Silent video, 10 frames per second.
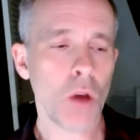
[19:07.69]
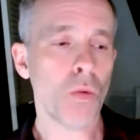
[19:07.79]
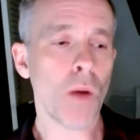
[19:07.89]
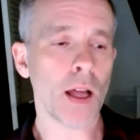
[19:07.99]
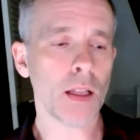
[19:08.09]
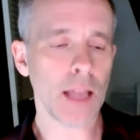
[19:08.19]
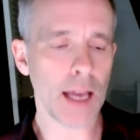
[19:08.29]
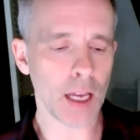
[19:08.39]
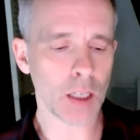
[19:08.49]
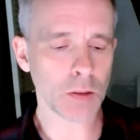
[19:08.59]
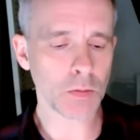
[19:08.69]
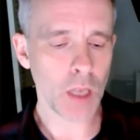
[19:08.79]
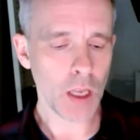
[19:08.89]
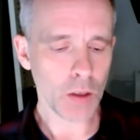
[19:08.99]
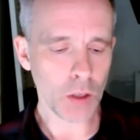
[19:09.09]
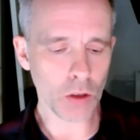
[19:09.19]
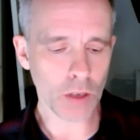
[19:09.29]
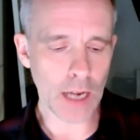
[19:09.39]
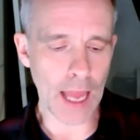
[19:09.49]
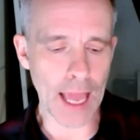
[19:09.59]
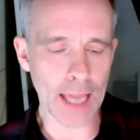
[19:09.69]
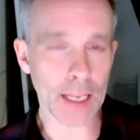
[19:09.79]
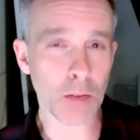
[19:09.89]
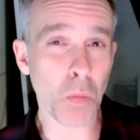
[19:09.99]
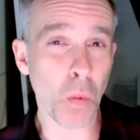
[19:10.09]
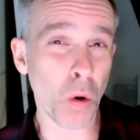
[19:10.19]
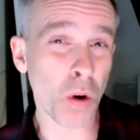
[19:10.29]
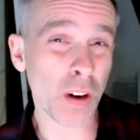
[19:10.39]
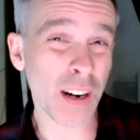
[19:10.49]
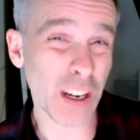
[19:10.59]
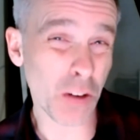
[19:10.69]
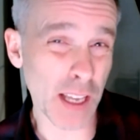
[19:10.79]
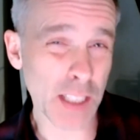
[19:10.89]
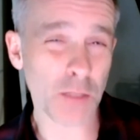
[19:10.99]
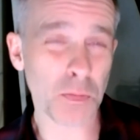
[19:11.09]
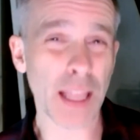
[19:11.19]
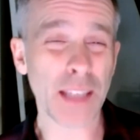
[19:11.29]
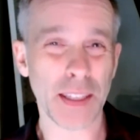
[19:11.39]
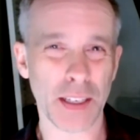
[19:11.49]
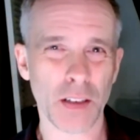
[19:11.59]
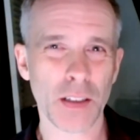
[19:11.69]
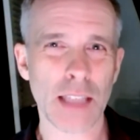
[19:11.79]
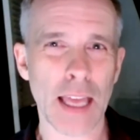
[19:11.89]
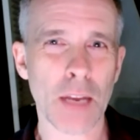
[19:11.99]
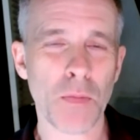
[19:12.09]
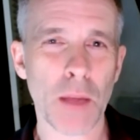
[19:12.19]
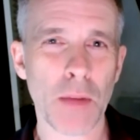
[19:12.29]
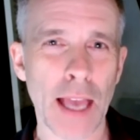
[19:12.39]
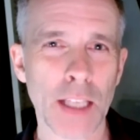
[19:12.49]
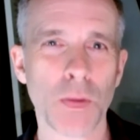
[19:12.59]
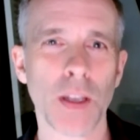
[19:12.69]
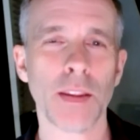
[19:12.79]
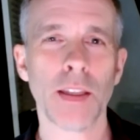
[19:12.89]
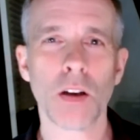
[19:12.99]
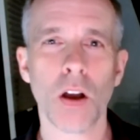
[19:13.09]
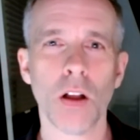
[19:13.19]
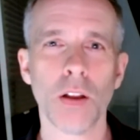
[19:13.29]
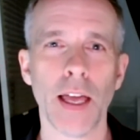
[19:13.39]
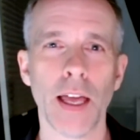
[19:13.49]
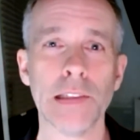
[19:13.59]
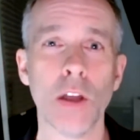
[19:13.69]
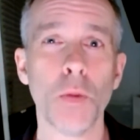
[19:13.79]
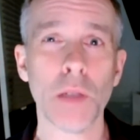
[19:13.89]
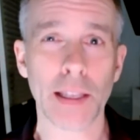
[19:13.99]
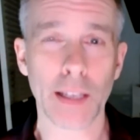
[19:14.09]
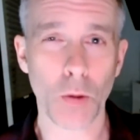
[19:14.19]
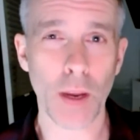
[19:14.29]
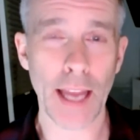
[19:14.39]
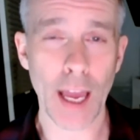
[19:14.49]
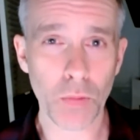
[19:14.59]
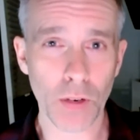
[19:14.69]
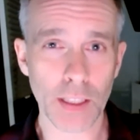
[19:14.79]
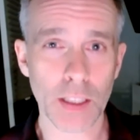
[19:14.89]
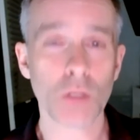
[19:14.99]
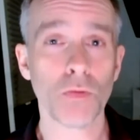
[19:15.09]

Well, you can add in more aggressive blood thinners than baby aspirin. They're called low molecular weight heparins,